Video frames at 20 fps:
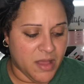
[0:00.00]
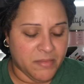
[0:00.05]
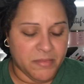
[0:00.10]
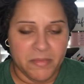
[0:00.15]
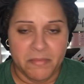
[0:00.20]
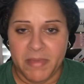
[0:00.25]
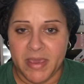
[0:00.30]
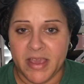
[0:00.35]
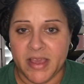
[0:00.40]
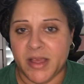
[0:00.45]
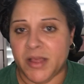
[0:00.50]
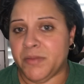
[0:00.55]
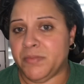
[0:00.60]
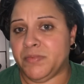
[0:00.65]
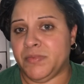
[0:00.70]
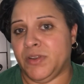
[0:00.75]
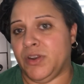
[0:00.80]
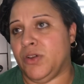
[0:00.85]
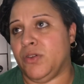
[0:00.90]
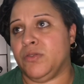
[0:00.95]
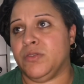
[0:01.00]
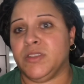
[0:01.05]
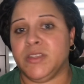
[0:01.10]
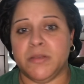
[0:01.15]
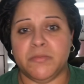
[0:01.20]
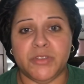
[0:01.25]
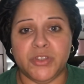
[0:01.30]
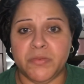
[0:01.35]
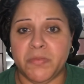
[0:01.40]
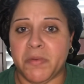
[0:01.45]
makeup. You know,
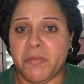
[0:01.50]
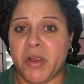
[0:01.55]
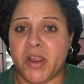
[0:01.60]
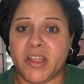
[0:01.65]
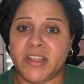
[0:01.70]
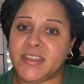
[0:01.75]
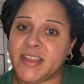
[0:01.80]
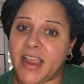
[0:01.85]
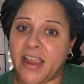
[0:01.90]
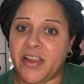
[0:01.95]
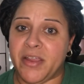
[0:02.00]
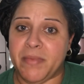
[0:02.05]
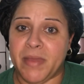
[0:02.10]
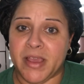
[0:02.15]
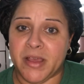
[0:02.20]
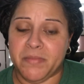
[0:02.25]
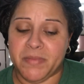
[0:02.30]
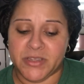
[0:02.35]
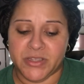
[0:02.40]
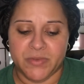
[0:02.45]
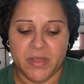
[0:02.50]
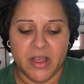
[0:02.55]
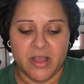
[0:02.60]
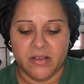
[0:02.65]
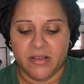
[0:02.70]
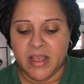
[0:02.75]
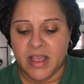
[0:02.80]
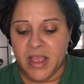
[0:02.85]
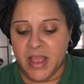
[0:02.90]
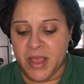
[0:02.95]
some supermarkets carry makeup as
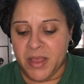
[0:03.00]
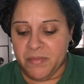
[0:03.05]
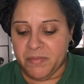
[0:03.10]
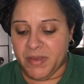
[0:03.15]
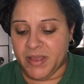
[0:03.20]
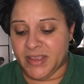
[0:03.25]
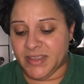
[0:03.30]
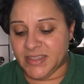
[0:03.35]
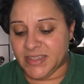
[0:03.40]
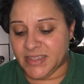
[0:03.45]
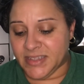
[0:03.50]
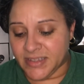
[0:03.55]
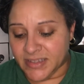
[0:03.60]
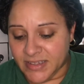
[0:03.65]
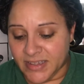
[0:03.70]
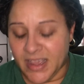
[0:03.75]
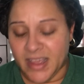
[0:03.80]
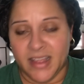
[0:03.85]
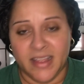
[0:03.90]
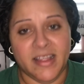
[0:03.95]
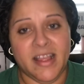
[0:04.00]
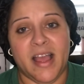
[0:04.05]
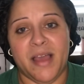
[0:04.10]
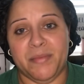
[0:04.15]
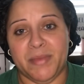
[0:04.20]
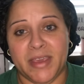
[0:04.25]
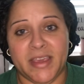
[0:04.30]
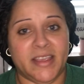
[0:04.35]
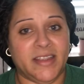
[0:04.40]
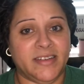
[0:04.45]
well. But yeah, I
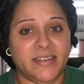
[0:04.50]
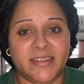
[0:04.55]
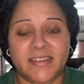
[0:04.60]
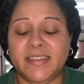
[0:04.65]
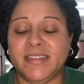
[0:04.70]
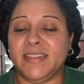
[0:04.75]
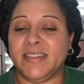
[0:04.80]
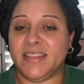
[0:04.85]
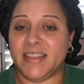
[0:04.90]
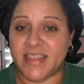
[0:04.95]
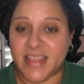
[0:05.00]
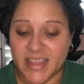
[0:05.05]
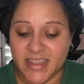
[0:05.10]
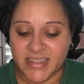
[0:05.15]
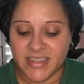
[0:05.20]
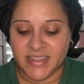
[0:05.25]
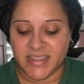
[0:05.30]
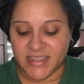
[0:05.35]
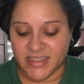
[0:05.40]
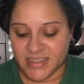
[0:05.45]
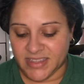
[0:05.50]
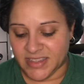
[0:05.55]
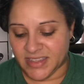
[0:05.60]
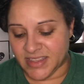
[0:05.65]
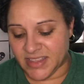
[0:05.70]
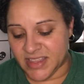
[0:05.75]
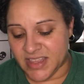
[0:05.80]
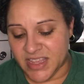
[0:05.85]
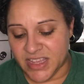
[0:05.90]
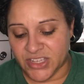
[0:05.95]
mean,
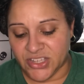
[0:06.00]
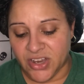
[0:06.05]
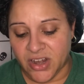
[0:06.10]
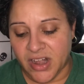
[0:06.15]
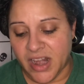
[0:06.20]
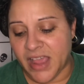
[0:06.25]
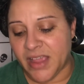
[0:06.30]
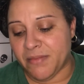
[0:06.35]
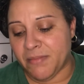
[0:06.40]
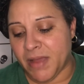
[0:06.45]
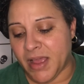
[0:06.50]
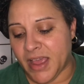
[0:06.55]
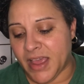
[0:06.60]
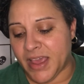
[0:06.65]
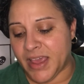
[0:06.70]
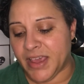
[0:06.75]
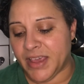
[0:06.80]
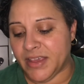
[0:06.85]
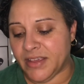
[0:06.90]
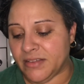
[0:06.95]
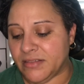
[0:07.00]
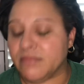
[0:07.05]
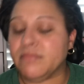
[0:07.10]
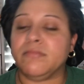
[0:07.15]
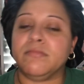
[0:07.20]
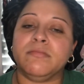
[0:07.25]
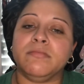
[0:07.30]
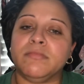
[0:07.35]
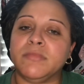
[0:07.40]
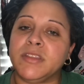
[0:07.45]
these are like my
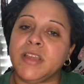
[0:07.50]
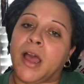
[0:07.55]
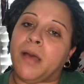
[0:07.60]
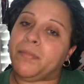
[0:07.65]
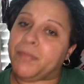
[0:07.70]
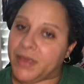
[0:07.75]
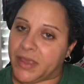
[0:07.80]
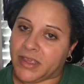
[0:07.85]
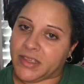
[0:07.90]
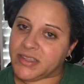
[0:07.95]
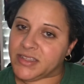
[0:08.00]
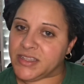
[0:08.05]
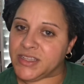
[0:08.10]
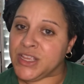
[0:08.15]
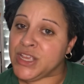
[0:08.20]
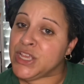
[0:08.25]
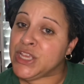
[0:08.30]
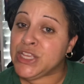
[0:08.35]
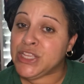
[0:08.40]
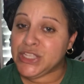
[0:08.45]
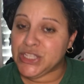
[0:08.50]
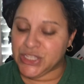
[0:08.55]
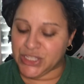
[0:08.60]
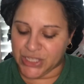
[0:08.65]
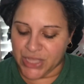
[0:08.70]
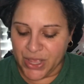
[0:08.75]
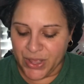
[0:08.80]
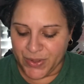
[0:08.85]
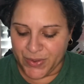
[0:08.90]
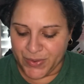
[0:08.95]
top picks.
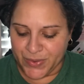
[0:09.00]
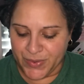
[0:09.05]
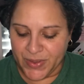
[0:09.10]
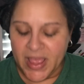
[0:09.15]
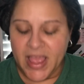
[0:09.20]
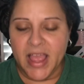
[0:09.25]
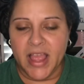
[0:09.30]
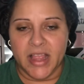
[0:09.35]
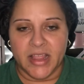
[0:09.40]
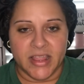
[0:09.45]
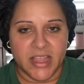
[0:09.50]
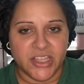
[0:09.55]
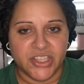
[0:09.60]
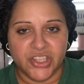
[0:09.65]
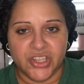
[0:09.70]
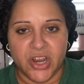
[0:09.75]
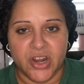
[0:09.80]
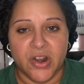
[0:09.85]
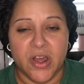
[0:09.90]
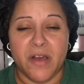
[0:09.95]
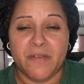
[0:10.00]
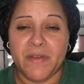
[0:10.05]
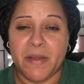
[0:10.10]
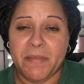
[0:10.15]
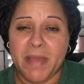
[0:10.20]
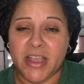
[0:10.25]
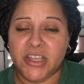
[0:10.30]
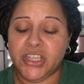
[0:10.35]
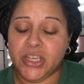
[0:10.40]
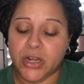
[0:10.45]
So let's start off. I'm
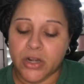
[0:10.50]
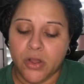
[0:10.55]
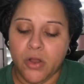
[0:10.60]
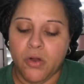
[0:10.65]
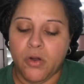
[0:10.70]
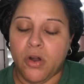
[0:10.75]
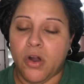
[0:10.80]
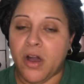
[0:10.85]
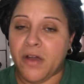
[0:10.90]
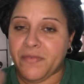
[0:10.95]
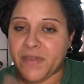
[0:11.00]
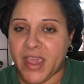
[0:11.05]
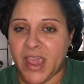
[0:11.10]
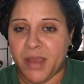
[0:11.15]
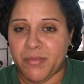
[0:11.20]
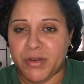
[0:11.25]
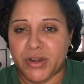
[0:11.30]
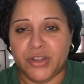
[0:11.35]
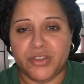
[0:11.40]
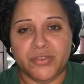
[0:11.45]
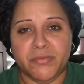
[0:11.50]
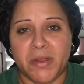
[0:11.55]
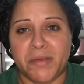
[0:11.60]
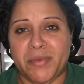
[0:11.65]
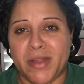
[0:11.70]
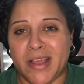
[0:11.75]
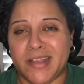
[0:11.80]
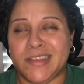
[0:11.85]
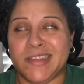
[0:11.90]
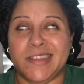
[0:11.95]
actually going to go off camera to do my
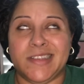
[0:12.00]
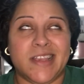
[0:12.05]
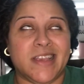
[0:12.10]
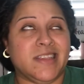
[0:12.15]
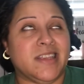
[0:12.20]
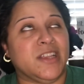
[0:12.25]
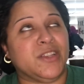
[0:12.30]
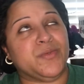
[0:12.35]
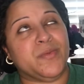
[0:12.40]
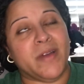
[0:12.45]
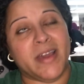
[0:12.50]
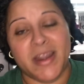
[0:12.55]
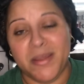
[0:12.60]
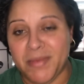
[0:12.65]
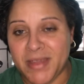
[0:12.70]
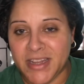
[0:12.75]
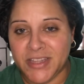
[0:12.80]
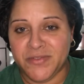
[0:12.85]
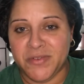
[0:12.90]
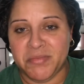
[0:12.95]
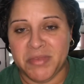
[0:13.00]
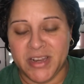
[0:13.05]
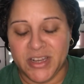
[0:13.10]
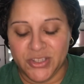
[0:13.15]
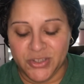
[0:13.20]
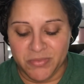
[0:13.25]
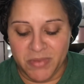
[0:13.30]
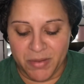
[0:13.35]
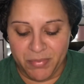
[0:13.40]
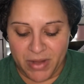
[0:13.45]
brows because it takes like 20 minutes for me to
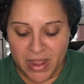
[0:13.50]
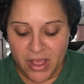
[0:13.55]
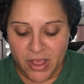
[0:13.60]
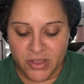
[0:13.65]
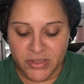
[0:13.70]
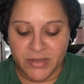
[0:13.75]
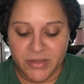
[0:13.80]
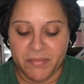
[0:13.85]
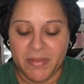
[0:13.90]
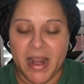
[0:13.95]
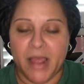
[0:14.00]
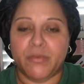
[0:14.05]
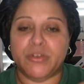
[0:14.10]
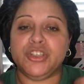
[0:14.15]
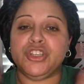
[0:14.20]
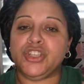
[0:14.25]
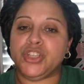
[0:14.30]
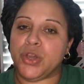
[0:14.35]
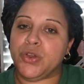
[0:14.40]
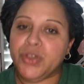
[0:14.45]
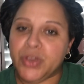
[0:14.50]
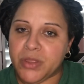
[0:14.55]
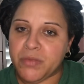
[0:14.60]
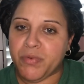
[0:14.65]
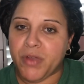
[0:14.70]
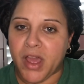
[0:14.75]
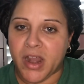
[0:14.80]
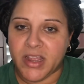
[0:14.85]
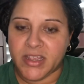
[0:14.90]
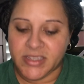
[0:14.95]
do my brows. But I will show you the
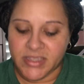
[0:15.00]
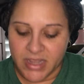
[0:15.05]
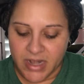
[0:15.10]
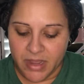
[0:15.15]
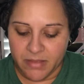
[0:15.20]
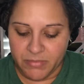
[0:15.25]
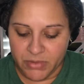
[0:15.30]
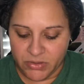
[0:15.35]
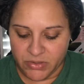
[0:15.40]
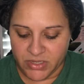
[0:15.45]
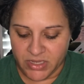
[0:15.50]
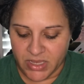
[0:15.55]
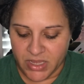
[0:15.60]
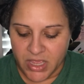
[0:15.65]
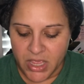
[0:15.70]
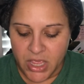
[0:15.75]
products that I'm using.